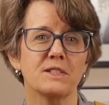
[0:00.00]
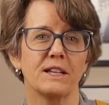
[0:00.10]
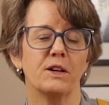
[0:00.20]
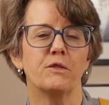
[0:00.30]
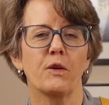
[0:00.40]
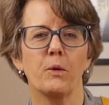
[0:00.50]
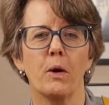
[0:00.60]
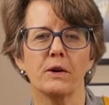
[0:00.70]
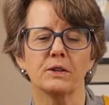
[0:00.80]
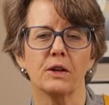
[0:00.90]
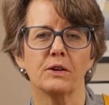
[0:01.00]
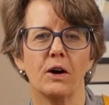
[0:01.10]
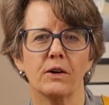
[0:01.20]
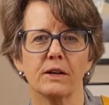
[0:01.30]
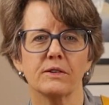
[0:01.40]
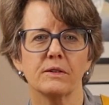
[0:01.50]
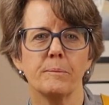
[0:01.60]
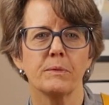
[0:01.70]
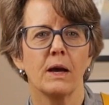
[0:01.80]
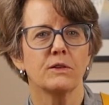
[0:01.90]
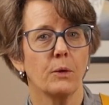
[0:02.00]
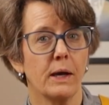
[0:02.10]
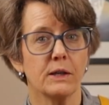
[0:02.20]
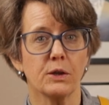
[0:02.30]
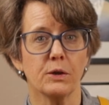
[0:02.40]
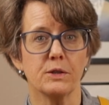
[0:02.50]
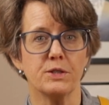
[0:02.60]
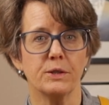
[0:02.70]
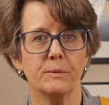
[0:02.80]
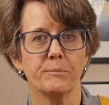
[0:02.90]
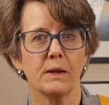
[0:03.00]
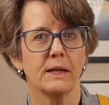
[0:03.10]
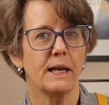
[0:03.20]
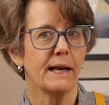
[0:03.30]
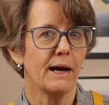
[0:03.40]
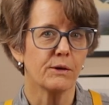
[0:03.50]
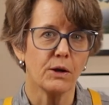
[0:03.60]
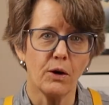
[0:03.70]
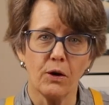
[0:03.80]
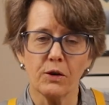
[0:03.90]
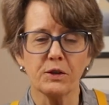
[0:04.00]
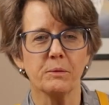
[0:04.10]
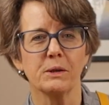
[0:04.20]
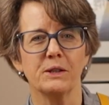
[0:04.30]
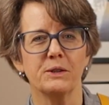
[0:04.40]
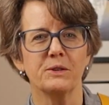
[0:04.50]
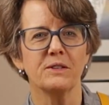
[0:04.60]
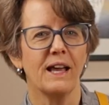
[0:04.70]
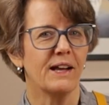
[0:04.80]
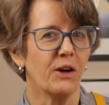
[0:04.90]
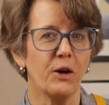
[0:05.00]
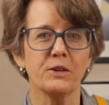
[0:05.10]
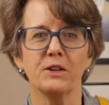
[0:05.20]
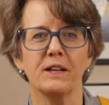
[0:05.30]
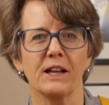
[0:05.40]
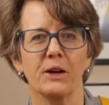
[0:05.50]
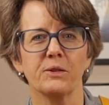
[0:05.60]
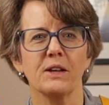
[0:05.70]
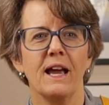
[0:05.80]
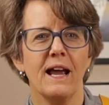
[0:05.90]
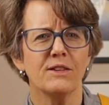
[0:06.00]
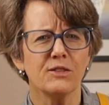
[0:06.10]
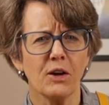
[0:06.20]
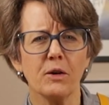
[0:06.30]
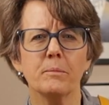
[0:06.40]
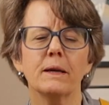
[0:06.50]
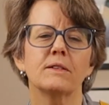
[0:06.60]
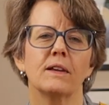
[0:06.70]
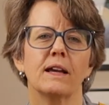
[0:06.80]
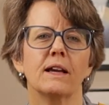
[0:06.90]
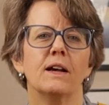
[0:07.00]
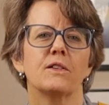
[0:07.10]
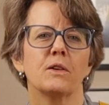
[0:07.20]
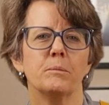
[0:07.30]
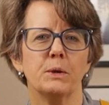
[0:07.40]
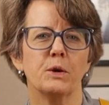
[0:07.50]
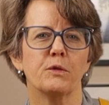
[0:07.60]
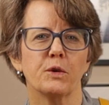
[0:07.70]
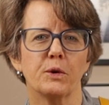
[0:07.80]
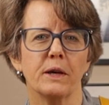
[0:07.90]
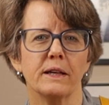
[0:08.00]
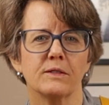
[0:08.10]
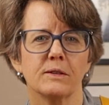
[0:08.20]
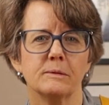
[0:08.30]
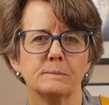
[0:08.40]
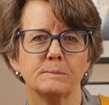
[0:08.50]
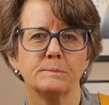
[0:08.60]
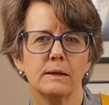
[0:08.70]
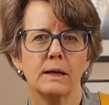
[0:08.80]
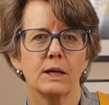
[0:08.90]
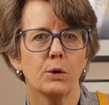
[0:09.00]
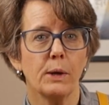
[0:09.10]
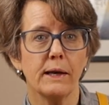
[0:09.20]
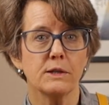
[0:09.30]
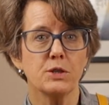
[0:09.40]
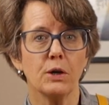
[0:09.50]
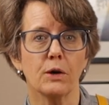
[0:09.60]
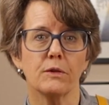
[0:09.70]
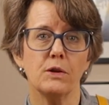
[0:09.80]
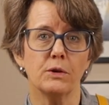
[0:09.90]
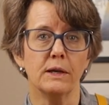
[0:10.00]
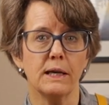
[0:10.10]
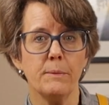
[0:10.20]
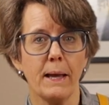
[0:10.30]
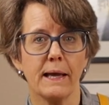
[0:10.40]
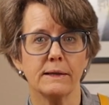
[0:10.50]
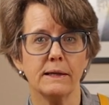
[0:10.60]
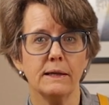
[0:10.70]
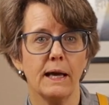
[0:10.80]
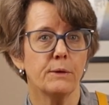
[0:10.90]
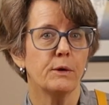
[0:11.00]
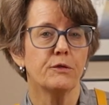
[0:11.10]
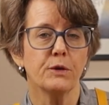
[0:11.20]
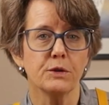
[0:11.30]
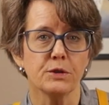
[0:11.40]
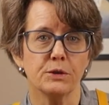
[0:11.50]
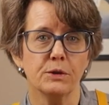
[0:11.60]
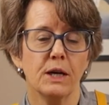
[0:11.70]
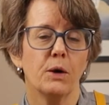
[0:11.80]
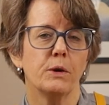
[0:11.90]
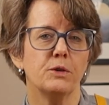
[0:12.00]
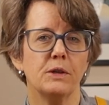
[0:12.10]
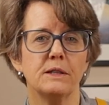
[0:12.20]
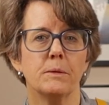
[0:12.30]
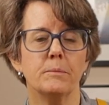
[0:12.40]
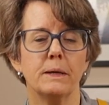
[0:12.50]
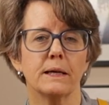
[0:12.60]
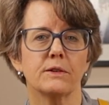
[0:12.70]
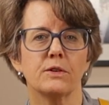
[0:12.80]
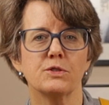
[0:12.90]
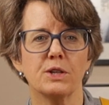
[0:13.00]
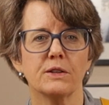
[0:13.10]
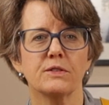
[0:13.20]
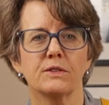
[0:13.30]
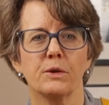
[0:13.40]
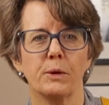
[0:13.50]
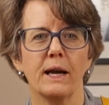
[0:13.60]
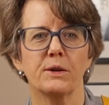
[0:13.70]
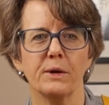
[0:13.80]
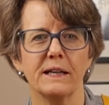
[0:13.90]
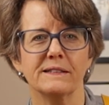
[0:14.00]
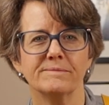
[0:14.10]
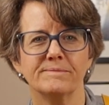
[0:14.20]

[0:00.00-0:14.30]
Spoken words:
skill for the watercolor artist. So I encourage you, get out all your blues and all your yellows and start mixing some beautiful greens. Create a chart that you can keep handy and refer to when you need to mix just the right green.